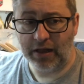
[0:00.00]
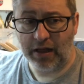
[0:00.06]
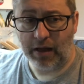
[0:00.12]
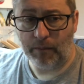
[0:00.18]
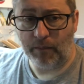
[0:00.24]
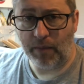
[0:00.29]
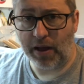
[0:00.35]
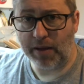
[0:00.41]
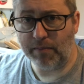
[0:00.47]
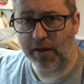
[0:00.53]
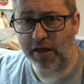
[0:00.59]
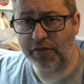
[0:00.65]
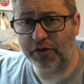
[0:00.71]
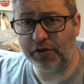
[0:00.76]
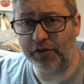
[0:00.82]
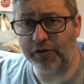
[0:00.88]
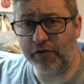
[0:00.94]
my
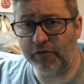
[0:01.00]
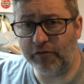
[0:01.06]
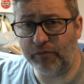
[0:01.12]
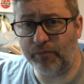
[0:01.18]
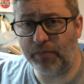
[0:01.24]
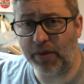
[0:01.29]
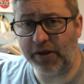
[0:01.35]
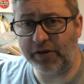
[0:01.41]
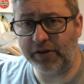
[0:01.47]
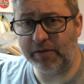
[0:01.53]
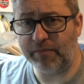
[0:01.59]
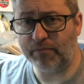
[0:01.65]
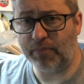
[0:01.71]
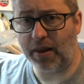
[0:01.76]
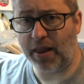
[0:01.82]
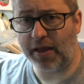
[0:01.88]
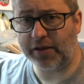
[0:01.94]
method of bending
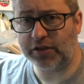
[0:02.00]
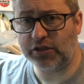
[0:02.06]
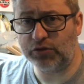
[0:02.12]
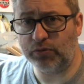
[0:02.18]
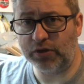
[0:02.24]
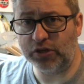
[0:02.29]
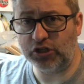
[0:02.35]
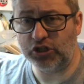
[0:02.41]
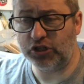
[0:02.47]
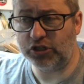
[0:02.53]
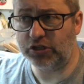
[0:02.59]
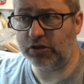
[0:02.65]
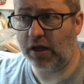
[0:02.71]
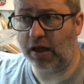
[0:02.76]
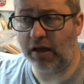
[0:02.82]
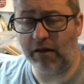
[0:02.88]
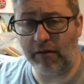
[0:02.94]
planks, which
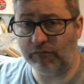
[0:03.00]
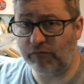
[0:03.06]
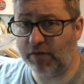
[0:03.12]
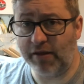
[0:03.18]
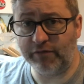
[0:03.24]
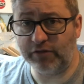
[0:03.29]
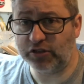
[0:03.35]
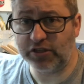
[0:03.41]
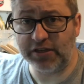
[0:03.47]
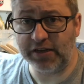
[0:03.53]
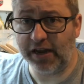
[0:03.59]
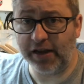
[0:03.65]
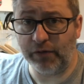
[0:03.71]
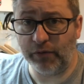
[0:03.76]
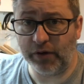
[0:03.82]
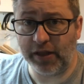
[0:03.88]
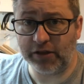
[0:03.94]
I've never seen
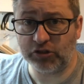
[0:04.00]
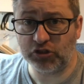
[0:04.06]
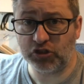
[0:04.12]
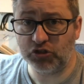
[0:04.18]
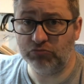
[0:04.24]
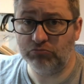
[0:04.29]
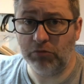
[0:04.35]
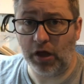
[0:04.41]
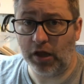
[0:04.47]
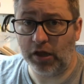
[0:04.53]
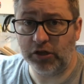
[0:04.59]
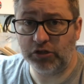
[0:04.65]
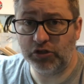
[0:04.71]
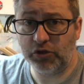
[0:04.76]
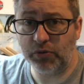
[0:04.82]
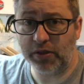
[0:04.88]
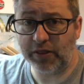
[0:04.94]
anyone else
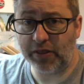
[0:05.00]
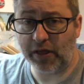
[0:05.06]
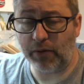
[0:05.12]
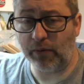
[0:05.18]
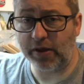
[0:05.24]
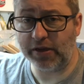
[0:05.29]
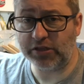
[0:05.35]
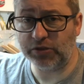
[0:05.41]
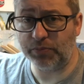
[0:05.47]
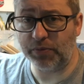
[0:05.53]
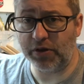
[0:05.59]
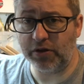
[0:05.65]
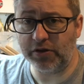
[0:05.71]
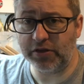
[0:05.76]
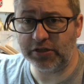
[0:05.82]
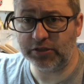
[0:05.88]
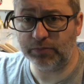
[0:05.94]
do it that way, to be
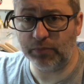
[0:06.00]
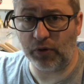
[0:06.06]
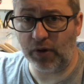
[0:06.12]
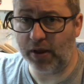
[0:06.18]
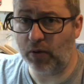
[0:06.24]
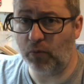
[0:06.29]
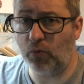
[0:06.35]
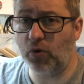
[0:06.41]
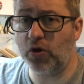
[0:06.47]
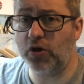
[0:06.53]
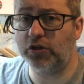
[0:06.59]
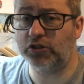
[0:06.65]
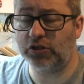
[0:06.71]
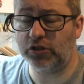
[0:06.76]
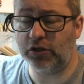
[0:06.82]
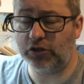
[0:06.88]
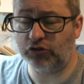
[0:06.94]
honest, but it works
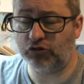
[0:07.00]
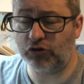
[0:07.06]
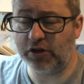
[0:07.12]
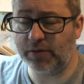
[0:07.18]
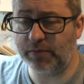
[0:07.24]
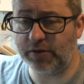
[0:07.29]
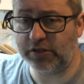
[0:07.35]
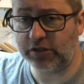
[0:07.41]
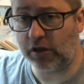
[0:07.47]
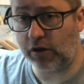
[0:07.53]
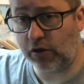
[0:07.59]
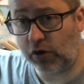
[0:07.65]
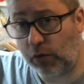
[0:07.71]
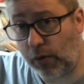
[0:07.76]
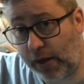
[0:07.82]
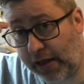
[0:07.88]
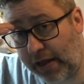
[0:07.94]
a dream. It's a lot
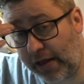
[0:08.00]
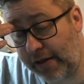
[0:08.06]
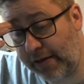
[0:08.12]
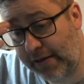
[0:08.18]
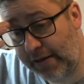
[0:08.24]
quicker.